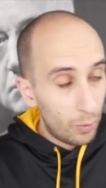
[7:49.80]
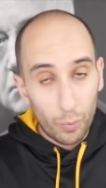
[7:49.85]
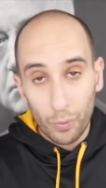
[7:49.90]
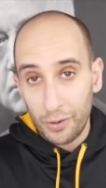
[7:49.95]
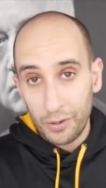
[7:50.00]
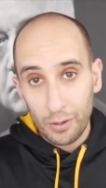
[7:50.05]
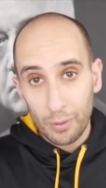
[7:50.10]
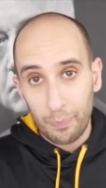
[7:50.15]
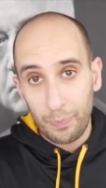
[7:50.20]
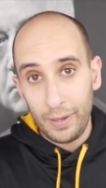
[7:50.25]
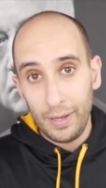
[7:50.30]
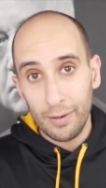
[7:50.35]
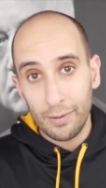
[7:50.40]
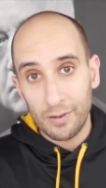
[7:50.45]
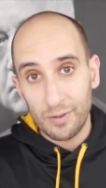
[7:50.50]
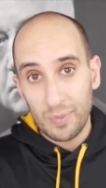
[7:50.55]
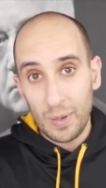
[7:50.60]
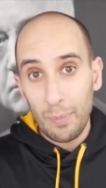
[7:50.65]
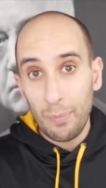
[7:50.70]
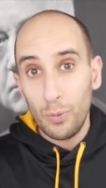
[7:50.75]
who are your
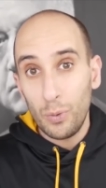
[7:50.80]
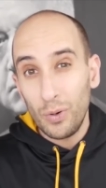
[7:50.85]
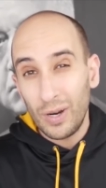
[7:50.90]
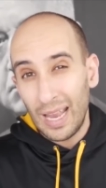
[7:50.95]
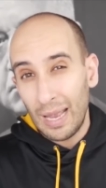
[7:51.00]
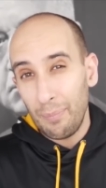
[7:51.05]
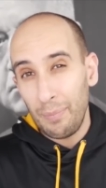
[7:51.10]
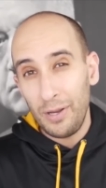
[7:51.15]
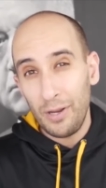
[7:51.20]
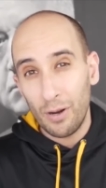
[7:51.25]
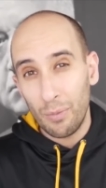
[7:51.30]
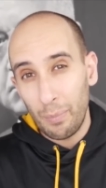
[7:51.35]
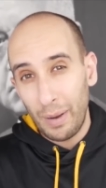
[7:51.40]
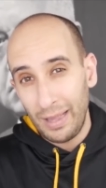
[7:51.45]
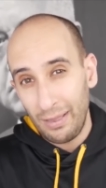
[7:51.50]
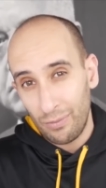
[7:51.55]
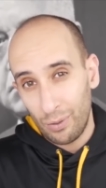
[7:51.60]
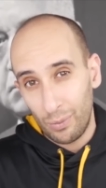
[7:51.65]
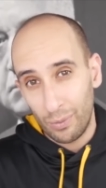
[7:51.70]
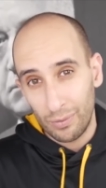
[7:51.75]
peers, people who can be your
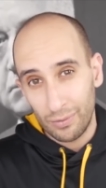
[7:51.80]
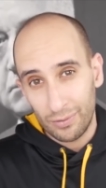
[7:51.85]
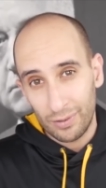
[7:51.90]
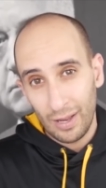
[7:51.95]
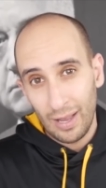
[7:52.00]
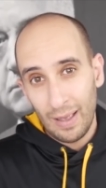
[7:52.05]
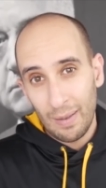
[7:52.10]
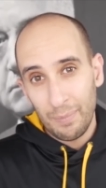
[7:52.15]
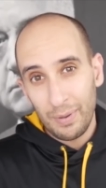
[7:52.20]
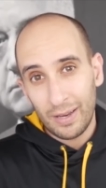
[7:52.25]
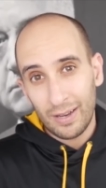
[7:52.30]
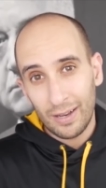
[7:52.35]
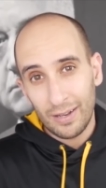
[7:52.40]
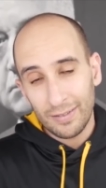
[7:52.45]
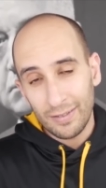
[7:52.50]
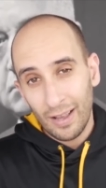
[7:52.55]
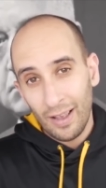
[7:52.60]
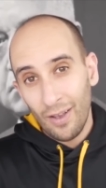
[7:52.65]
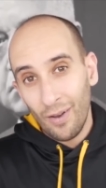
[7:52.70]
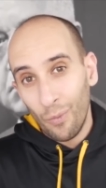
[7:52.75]
mentors.
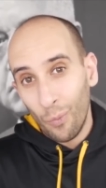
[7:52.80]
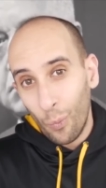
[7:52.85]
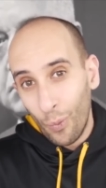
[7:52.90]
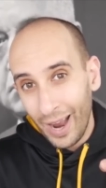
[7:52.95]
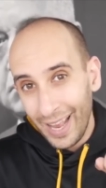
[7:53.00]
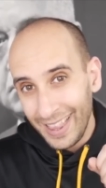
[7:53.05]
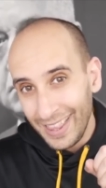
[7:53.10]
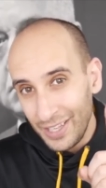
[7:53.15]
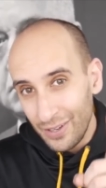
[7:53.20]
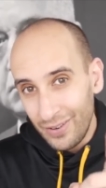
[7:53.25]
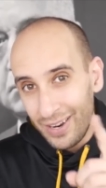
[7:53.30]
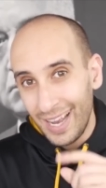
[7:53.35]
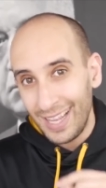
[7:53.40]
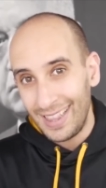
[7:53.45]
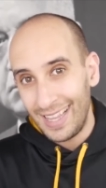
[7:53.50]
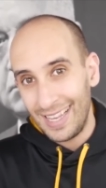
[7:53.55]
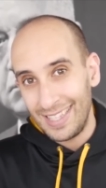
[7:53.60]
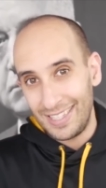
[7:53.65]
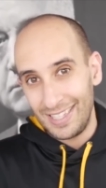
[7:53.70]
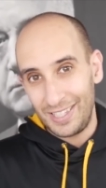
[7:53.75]
Because when you get
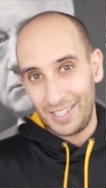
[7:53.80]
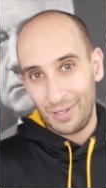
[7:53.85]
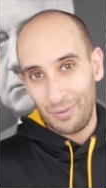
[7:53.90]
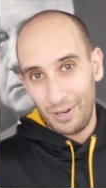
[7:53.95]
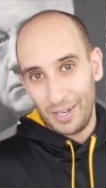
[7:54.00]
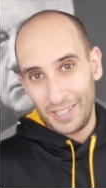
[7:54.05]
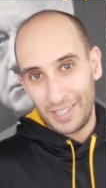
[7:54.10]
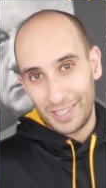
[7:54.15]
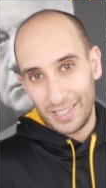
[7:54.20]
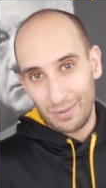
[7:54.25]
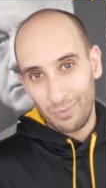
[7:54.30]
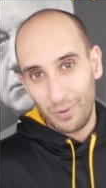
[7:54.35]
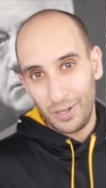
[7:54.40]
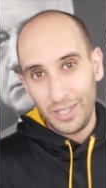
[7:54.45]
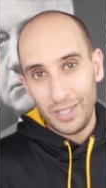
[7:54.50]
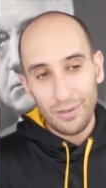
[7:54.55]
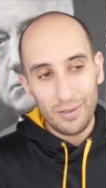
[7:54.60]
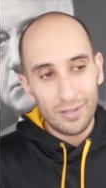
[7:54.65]
that situation, when